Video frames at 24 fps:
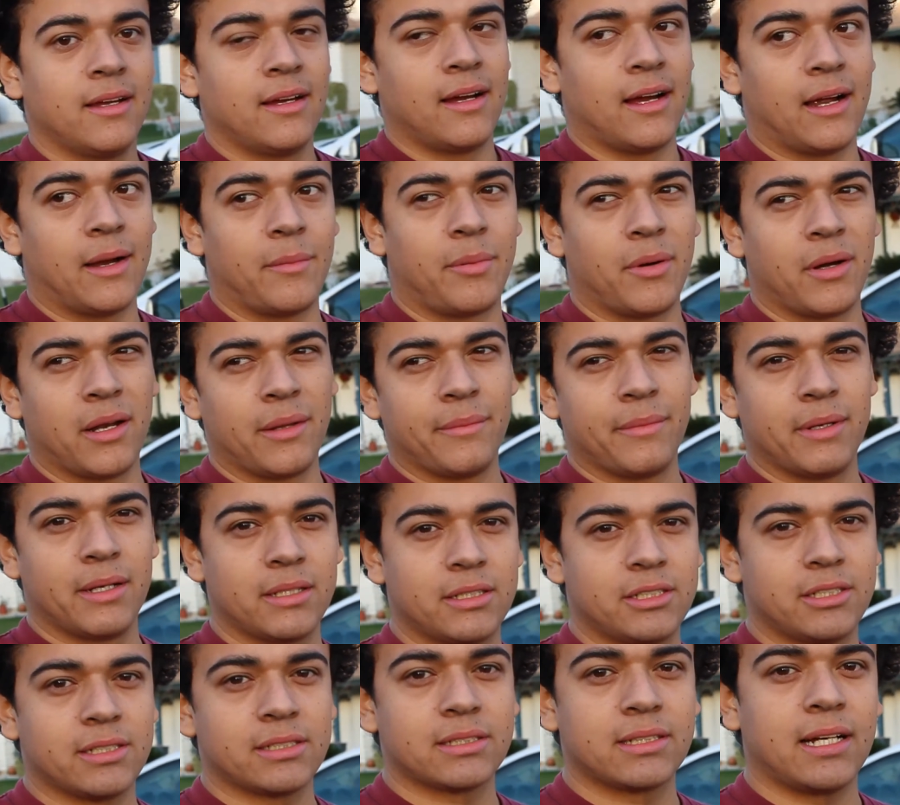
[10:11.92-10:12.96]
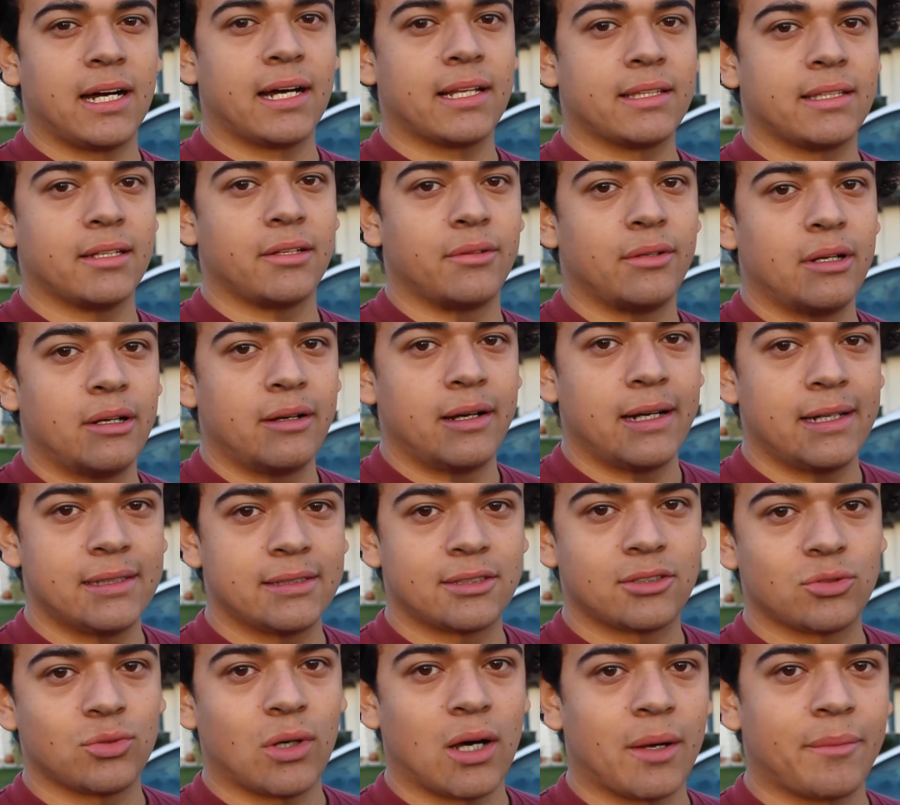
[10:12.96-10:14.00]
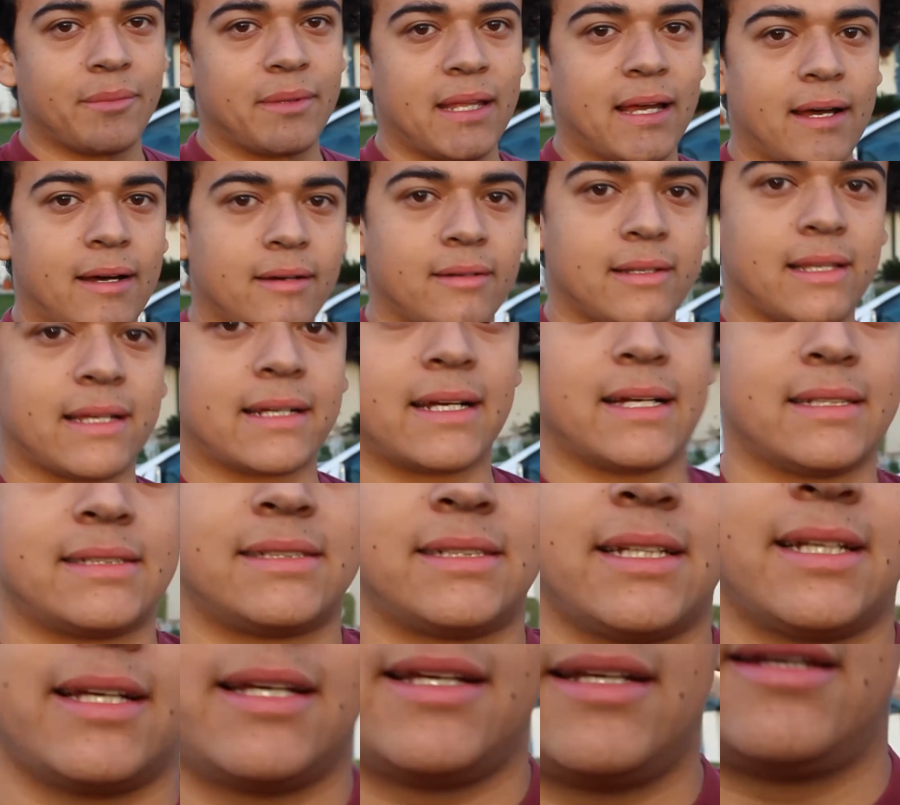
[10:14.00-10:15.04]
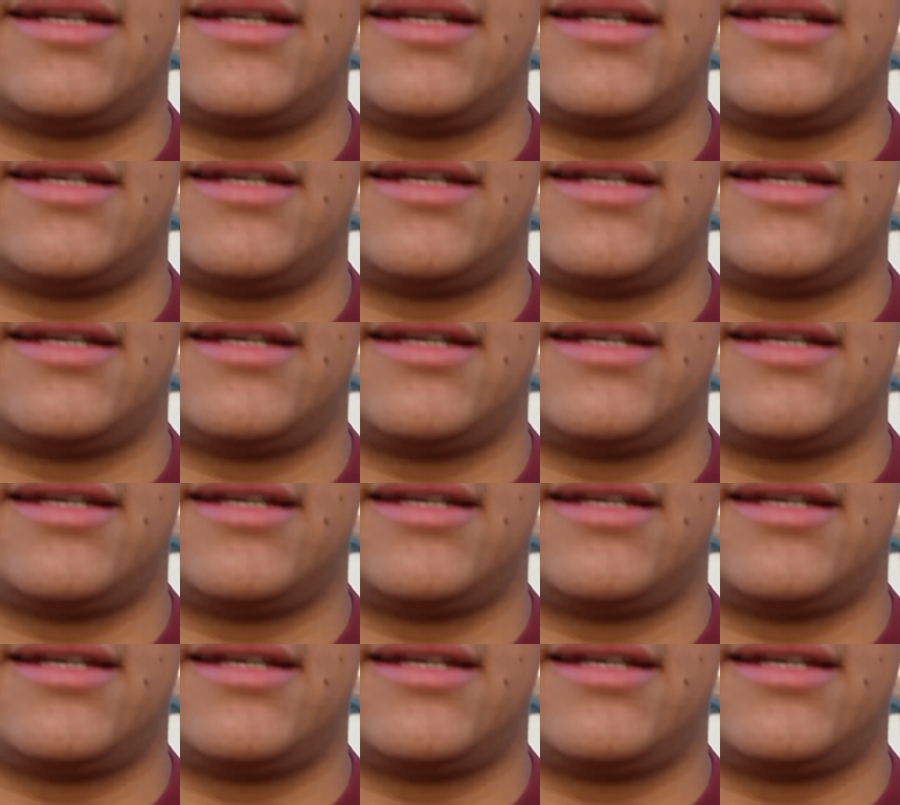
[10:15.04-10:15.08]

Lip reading: I pretty much just got the rear end swapped out, like I said.